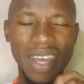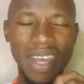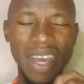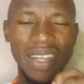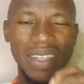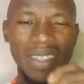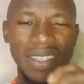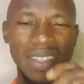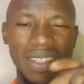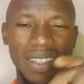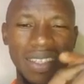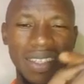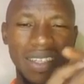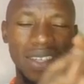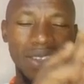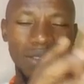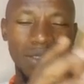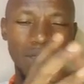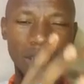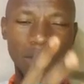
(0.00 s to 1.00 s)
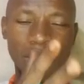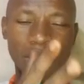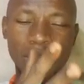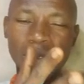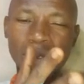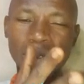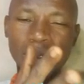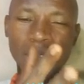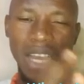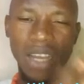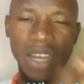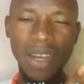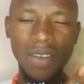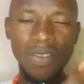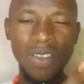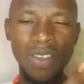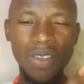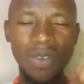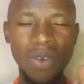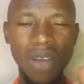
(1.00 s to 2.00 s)
And you can also like a
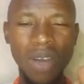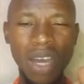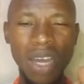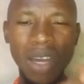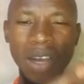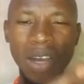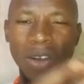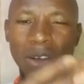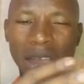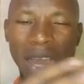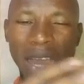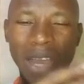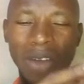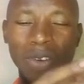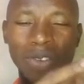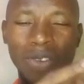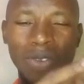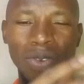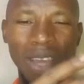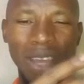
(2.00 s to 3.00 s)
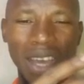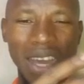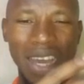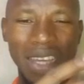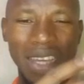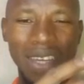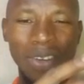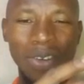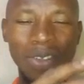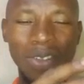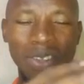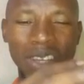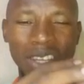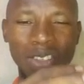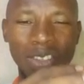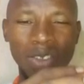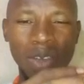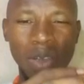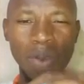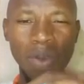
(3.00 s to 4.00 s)
video, and I also
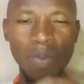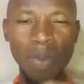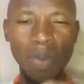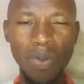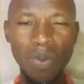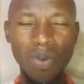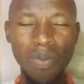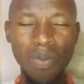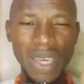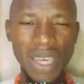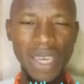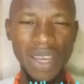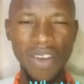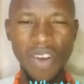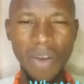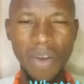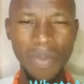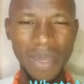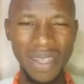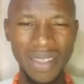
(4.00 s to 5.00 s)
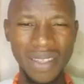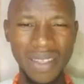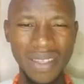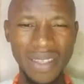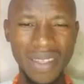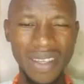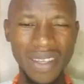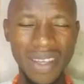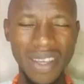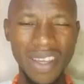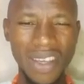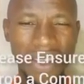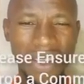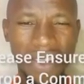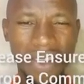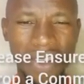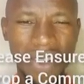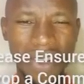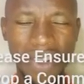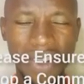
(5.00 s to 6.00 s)
enjoy when people make a comment.
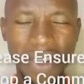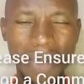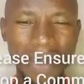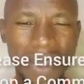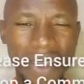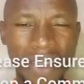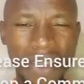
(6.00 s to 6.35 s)
On the comment